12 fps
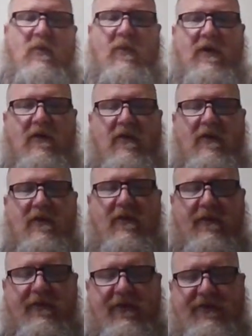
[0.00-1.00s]
Well,
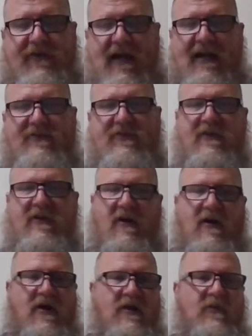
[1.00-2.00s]
this guy took it
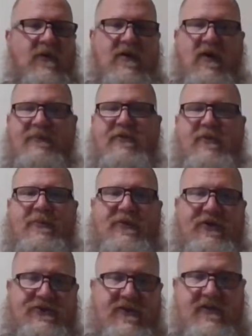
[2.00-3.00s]
all the way up to the
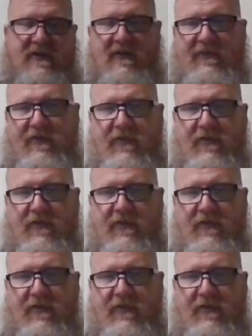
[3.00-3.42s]
president of the